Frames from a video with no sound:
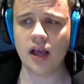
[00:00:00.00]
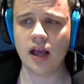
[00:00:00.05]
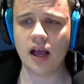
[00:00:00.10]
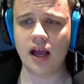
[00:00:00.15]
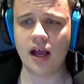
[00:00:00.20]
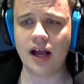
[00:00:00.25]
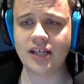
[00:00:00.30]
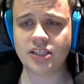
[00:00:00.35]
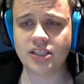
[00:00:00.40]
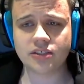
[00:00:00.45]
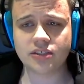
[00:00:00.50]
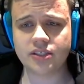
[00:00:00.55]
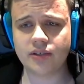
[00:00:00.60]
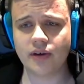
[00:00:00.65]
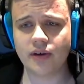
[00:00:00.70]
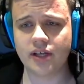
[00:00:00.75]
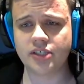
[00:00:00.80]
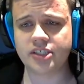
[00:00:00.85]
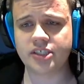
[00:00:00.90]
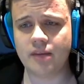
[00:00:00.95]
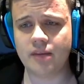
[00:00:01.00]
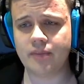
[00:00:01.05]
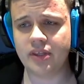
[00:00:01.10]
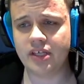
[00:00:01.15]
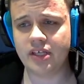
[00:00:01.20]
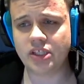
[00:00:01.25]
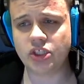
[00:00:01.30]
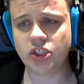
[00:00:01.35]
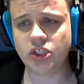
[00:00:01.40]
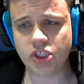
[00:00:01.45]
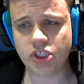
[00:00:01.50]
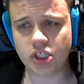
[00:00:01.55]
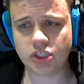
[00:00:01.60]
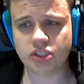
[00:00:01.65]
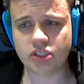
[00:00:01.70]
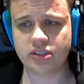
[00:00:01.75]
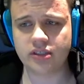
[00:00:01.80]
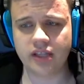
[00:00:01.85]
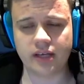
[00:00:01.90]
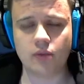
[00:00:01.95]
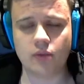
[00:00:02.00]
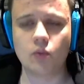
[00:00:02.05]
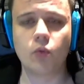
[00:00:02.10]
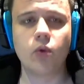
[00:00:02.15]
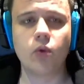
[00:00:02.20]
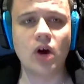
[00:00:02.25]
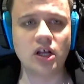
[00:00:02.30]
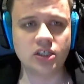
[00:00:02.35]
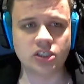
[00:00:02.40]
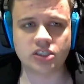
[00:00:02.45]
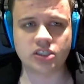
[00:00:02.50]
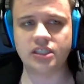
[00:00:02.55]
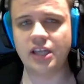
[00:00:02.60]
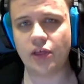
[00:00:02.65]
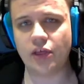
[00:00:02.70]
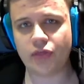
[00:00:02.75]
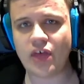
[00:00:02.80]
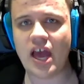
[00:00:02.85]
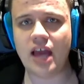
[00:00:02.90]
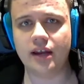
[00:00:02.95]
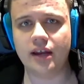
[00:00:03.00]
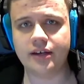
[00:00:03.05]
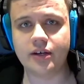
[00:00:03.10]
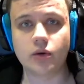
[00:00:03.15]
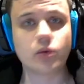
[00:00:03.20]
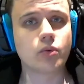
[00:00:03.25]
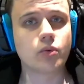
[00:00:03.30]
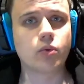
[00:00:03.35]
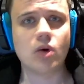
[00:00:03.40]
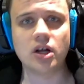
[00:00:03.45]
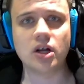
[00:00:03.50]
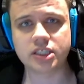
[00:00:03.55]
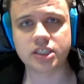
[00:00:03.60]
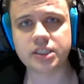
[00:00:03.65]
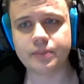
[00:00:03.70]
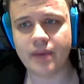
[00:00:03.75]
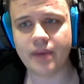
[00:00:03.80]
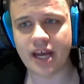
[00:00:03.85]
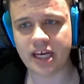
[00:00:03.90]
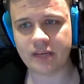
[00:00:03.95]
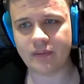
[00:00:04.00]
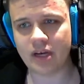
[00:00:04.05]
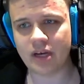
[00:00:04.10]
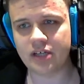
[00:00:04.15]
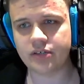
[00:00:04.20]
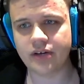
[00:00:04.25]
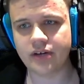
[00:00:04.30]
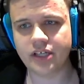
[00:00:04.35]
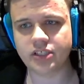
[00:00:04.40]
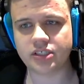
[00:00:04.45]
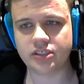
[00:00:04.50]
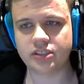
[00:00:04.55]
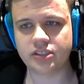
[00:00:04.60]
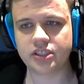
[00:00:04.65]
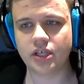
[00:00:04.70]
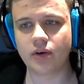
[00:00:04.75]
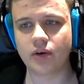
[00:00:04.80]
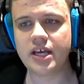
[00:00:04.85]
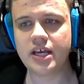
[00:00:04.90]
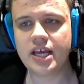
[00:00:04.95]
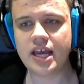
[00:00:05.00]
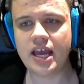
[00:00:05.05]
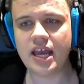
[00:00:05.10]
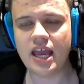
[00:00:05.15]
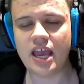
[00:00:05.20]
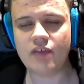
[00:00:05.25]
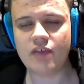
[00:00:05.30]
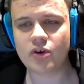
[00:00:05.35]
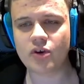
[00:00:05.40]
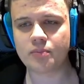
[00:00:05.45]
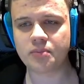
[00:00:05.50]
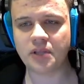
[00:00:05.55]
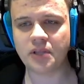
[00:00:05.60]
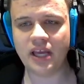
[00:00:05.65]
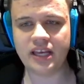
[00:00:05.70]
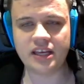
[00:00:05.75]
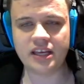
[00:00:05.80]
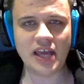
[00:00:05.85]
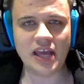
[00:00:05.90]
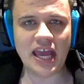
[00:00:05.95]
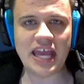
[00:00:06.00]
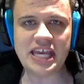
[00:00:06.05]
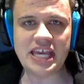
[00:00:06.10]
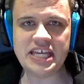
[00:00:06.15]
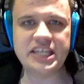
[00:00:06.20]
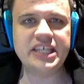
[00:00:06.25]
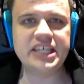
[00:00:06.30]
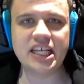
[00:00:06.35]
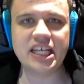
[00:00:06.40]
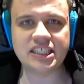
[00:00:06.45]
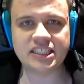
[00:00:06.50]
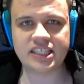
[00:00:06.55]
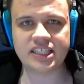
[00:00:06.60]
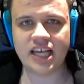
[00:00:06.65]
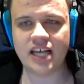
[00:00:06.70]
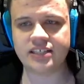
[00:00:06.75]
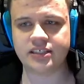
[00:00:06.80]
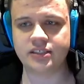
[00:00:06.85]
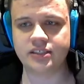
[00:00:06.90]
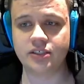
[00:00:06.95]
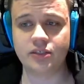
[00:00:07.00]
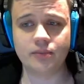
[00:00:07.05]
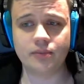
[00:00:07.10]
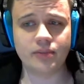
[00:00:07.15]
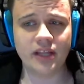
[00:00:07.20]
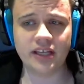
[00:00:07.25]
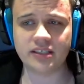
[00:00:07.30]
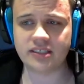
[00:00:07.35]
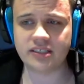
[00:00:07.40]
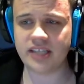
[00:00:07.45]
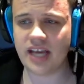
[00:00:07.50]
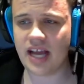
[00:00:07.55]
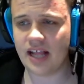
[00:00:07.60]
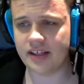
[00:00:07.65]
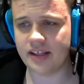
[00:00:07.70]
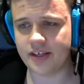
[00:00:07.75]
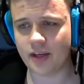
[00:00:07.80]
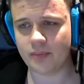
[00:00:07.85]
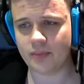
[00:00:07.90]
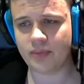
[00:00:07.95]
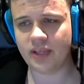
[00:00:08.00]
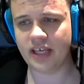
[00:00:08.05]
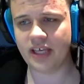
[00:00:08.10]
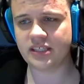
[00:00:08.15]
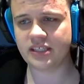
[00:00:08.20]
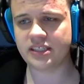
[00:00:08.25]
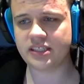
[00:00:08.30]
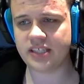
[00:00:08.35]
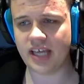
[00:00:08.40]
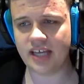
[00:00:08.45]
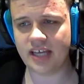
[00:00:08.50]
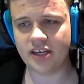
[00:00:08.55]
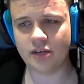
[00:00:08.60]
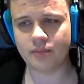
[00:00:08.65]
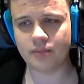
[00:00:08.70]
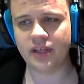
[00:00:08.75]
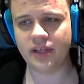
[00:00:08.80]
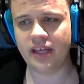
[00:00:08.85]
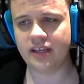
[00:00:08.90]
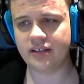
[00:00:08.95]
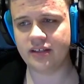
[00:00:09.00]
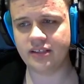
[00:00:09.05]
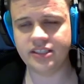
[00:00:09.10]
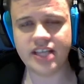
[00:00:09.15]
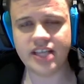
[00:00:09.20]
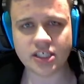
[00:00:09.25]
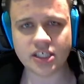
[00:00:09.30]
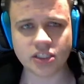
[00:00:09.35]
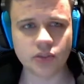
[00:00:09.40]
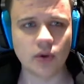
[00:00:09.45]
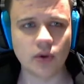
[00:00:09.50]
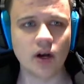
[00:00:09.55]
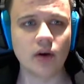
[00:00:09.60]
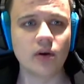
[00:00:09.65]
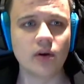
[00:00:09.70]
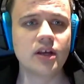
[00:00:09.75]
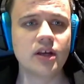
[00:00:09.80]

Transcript: It's also good on champion that's just like wants lethality or wants magic penetration. So if you're playing an AD assassin, you're playing Talon, you're playing Zed, you're playing Yasuo,